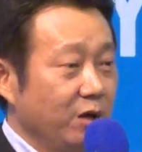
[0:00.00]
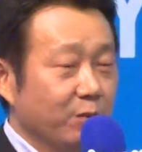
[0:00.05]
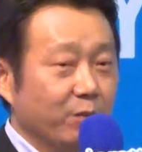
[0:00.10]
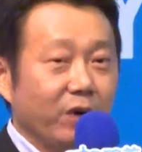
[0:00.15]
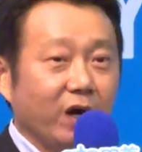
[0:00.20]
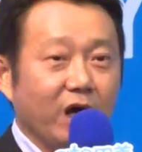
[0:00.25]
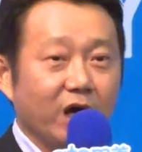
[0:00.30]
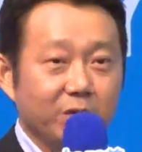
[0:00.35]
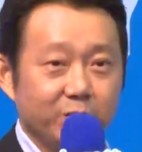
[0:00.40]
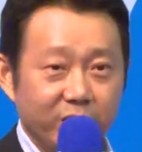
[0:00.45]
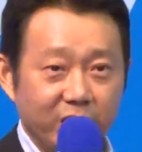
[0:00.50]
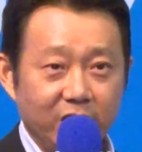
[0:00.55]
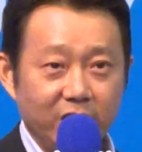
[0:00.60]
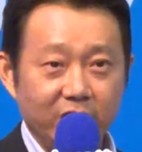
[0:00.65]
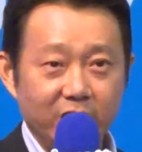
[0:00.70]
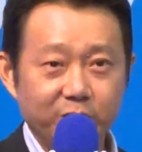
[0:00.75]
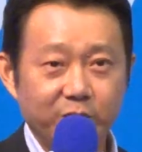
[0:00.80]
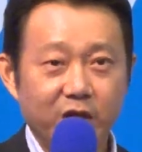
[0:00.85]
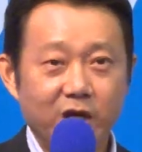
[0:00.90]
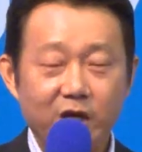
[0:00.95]
But I
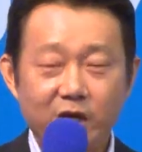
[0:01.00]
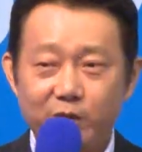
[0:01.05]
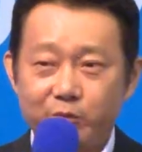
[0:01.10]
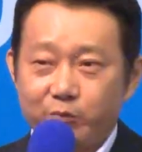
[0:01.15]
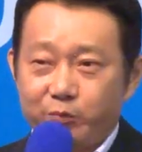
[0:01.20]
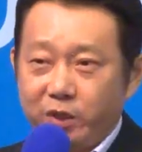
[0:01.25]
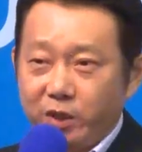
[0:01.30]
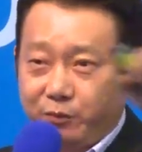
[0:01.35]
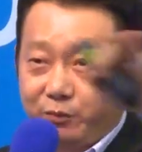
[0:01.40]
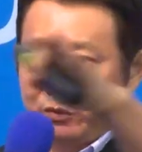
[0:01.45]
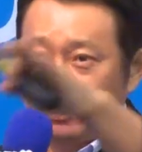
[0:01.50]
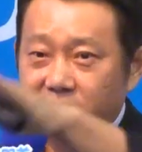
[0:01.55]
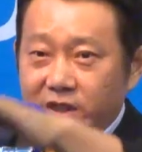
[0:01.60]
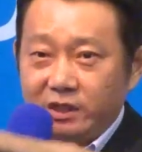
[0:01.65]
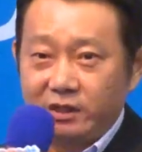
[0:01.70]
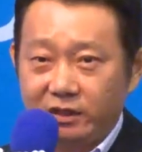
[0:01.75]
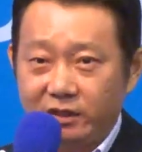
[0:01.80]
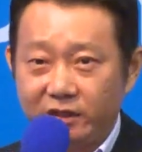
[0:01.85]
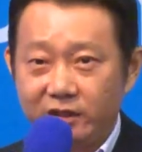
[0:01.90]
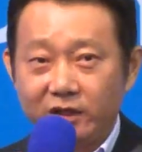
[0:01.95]
believe people
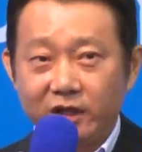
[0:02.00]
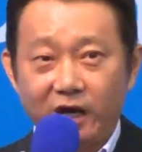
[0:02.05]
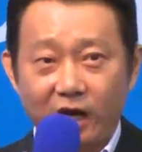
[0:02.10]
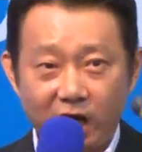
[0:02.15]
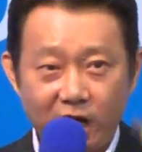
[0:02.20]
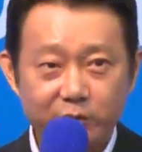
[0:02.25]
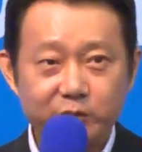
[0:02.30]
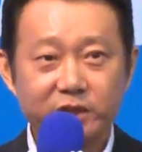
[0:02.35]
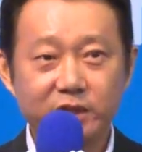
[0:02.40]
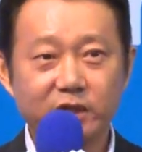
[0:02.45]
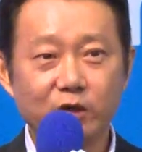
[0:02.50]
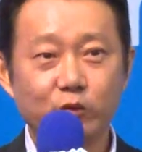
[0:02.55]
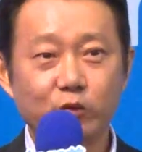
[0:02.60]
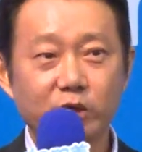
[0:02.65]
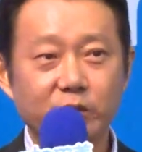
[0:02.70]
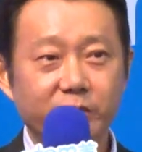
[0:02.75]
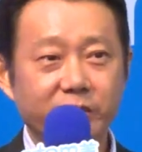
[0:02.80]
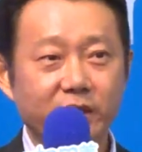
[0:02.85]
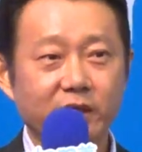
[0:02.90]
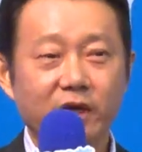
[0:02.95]
here, come here,
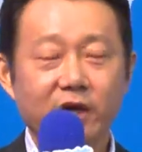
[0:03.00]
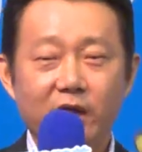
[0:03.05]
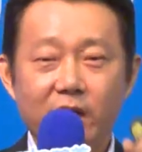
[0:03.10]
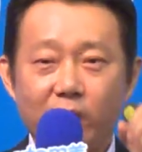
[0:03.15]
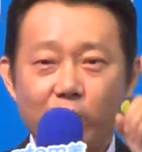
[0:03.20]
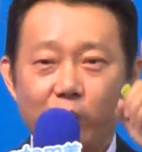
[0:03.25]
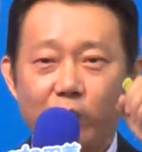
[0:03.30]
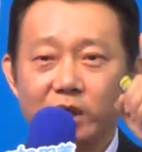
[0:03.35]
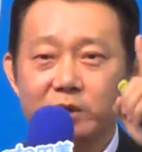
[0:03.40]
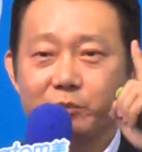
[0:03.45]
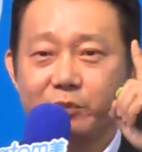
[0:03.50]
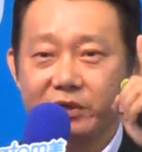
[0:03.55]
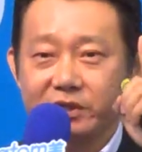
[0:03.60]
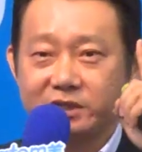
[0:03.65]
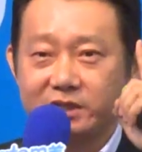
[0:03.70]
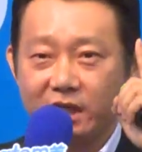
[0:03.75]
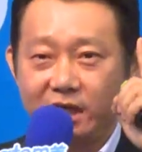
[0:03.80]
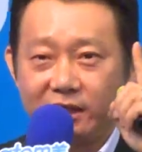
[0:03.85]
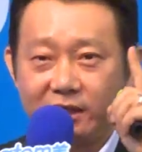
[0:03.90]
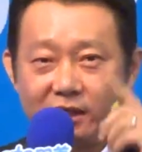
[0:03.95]
will be
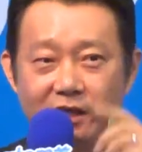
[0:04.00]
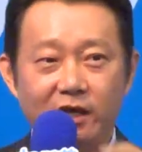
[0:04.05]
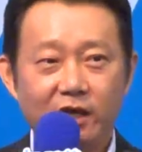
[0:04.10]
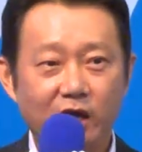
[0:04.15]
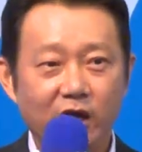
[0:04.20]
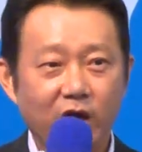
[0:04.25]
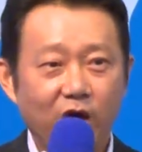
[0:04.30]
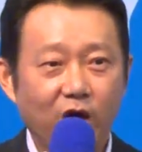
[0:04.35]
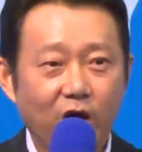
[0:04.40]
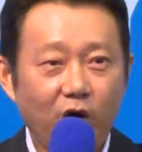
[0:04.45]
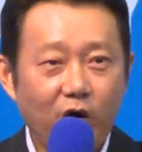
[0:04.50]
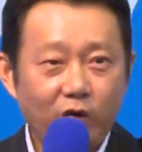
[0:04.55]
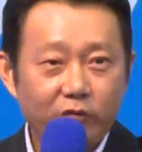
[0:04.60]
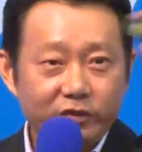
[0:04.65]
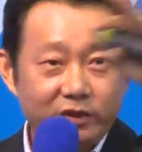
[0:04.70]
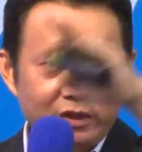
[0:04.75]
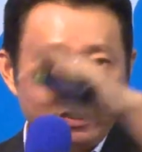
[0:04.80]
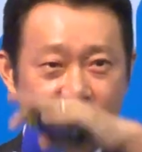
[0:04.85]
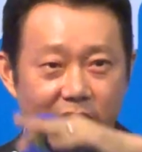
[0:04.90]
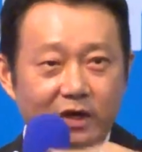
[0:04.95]
1%
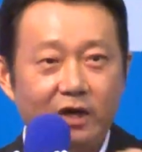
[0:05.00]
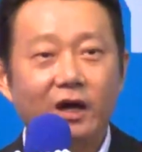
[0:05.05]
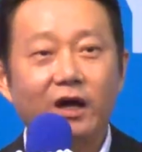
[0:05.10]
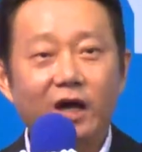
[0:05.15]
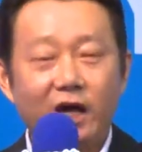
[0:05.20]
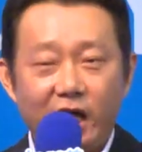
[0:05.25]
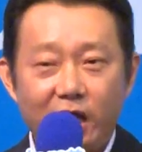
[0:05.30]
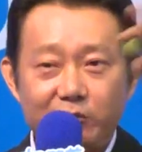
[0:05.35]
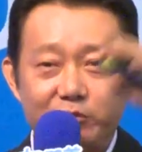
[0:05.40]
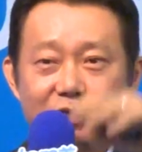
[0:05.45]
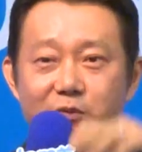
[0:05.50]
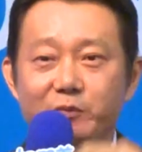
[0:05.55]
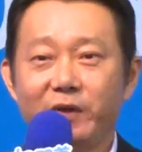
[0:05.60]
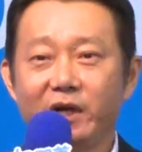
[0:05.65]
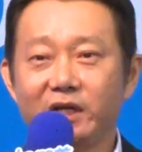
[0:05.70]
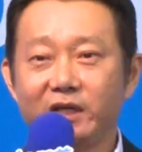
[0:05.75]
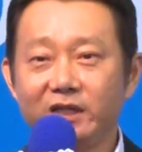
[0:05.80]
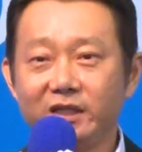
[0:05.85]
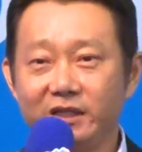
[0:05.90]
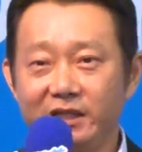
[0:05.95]
of the
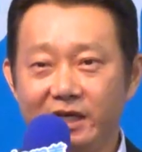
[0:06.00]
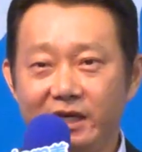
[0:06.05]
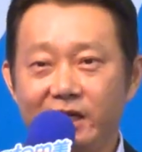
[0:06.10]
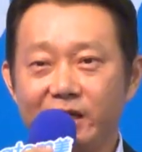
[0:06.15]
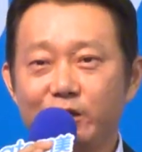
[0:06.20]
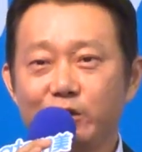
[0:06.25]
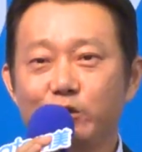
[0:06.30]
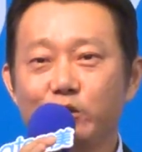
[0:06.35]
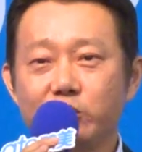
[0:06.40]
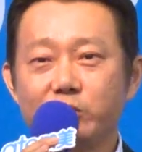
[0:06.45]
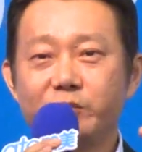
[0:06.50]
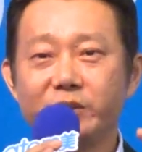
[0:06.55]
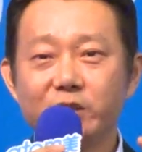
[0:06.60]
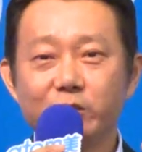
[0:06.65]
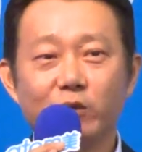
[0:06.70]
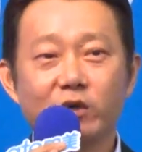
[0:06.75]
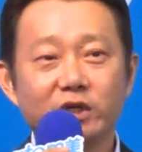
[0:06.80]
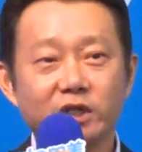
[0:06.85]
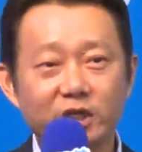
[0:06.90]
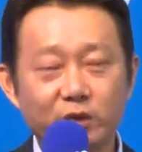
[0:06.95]
everybody who will be
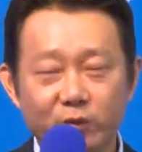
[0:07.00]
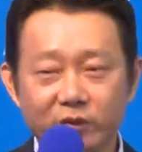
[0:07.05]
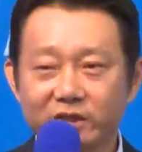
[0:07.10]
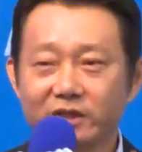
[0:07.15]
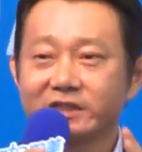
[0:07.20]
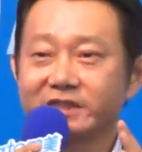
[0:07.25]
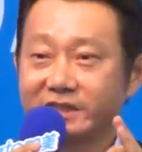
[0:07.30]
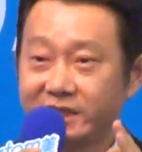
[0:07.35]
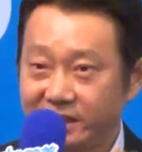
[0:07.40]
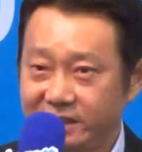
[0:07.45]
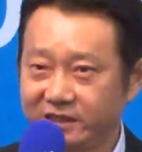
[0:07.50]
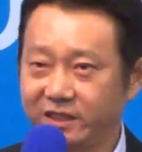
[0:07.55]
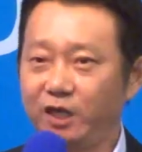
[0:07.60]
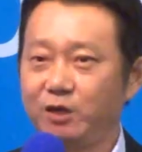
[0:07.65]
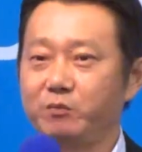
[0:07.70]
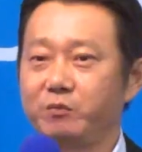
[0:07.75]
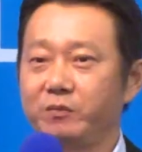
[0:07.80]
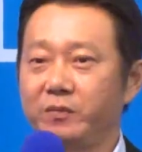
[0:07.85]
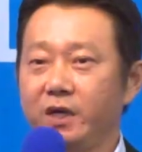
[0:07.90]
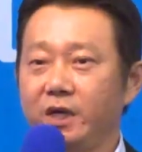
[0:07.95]
working with the
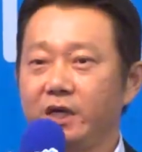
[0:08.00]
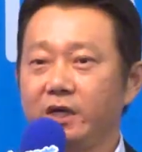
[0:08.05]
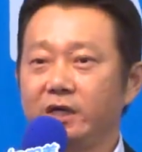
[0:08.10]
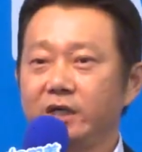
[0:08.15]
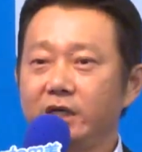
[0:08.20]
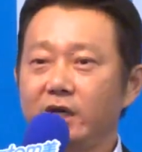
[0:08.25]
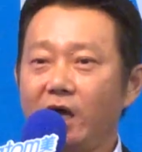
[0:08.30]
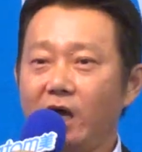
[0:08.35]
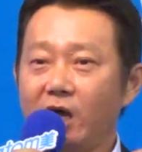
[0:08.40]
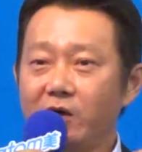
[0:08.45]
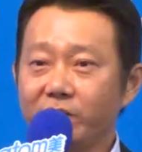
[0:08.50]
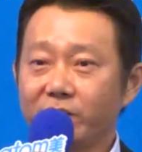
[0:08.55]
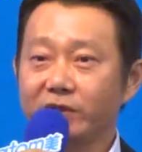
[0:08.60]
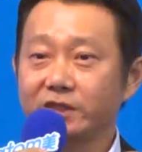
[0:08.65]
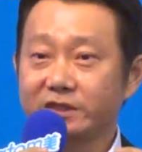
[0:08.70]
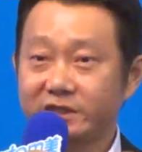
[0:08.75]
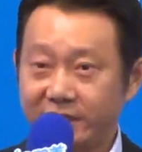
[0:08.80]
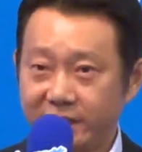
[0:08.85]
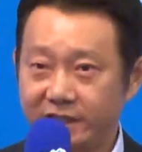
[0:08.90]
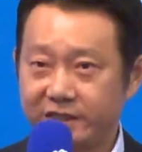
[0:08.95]
system. He
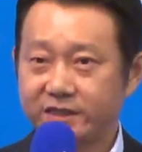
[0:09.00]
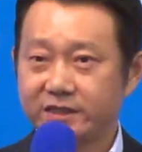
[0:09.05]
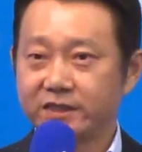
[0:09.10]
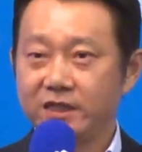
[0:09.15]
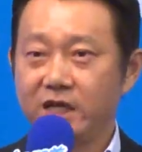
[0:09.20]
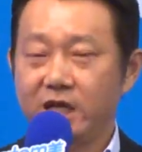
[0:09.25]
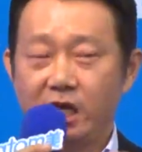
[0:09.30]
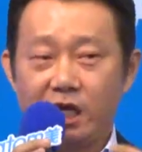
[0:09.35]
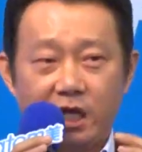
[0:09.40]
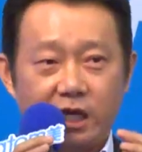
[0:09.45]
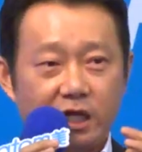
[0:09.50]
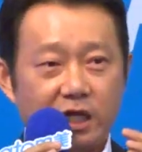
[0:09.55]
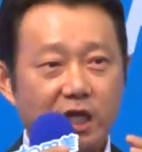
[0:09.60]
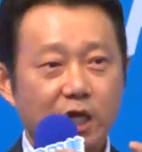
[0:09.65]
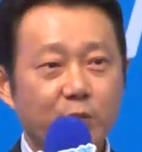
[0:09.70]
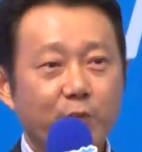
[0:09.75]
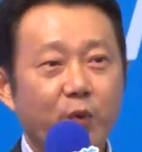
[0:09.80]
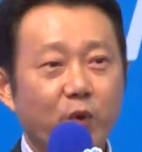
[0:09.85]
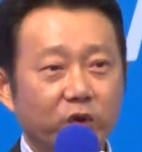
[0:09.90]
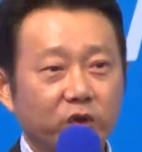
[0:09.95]
emphasizes
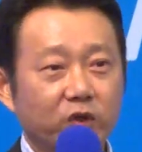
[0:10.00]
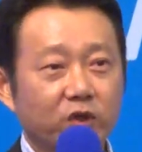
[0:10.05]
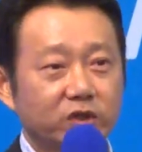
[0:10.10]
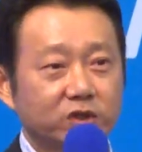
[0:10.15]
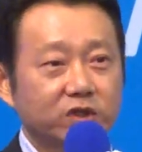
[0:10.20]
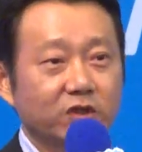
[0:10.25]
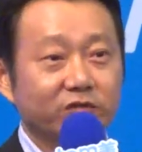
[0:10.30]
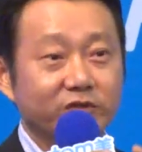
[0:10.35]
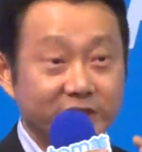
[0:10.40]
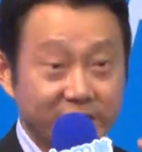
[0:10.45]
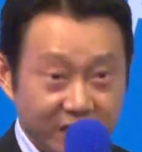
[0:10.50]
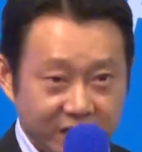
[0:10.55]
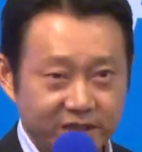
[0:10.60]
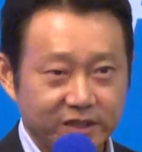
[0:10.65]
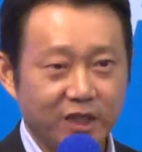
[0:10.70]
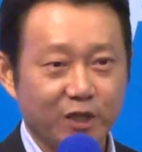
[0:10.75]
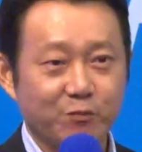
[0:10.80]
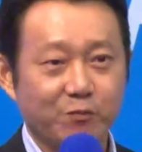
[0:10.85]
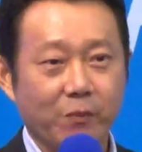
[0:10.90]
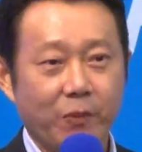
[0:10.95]
importance of
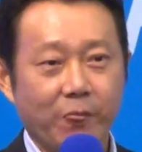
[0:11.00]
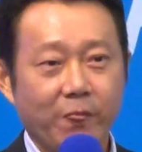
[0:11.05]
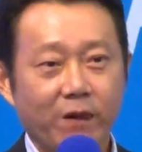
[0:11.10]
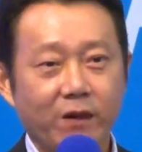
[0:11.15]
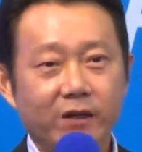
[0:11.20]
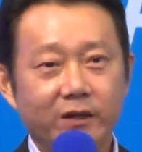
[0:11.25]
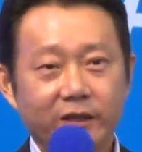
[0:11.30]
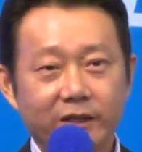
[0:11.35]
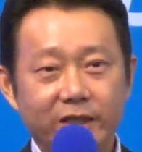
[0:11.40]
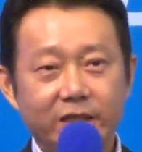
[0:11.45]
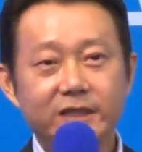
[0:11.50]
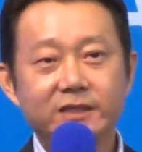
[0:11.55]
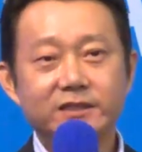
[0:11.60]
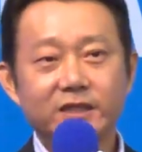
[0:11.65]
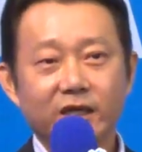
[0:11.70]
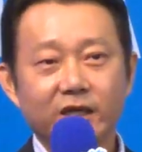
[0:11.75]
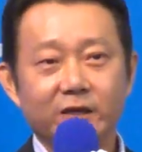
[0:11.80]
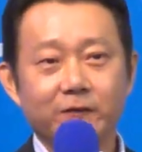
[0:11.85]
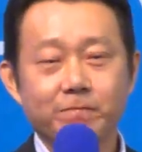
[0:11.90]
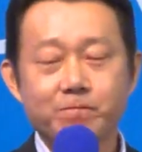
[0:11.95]
system. He
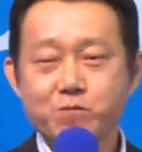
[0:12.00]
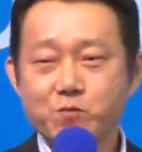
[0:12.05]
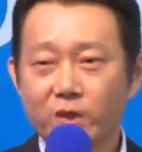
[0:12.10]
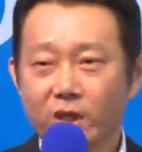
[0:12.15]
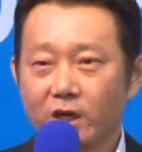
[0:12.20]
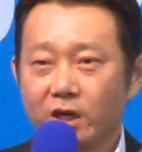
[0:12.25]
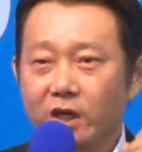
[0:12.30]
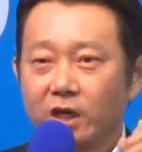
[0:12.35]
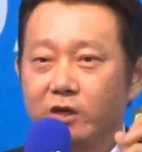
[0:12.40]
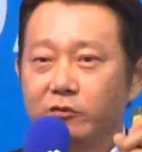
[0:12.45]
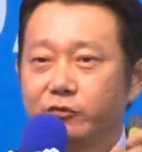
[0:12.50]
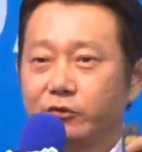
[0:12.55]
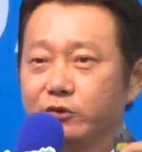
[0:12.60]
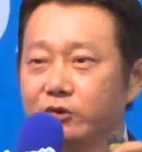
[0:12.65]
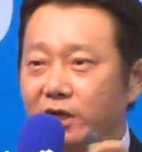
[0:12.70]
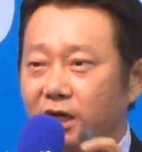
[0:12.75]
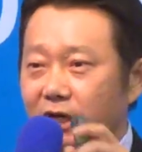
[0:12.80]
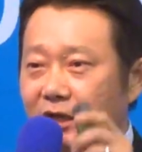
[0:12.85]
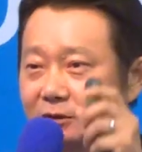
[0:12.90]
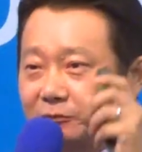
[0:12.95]
say, if you
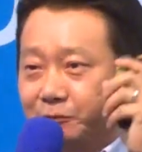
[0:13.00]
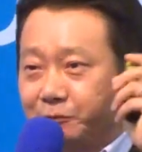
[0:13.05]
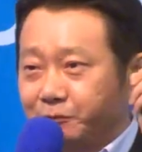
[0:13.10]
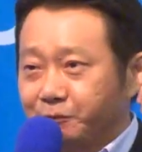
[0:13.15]
are